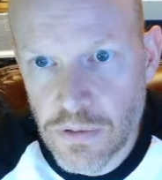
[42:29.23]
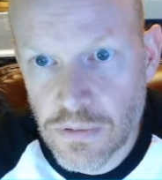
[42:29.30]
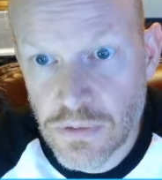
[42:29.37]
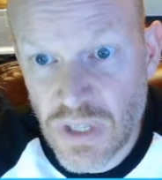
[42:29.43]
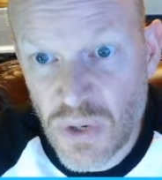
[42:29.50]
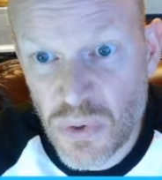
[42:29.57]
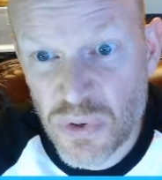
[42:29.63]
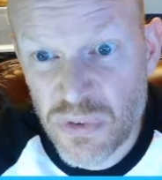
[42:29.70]

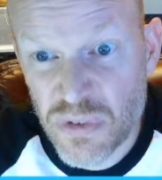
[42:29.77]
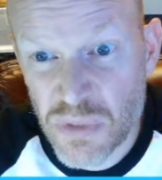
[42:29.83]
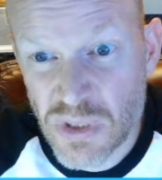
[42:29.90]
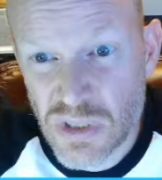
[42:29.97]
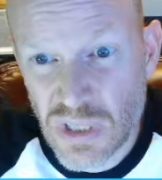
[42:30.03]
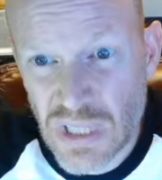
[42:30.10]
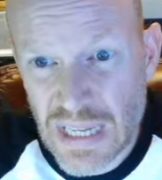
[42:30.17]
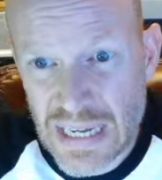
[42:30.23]
They order from us
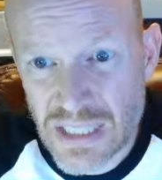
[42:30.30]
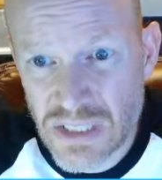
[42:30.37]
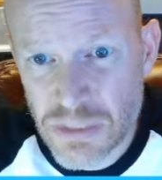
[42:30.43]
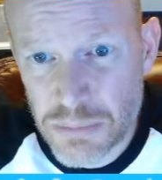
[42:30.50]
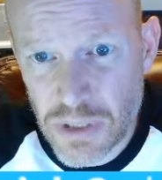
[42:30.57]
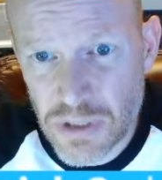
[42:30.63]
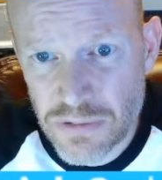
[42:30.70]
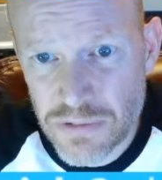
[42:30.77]
a lot, as a
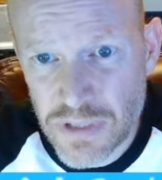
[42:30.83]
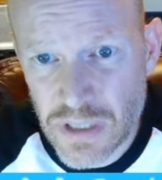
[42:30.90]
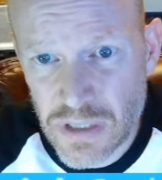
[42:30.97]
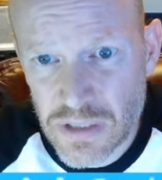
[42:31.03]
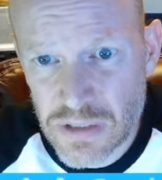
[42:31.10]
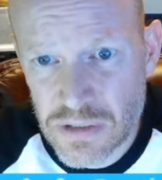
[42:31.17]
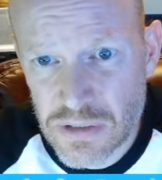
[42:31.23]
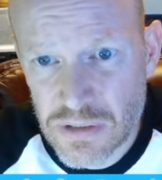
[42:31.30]
matter of fact.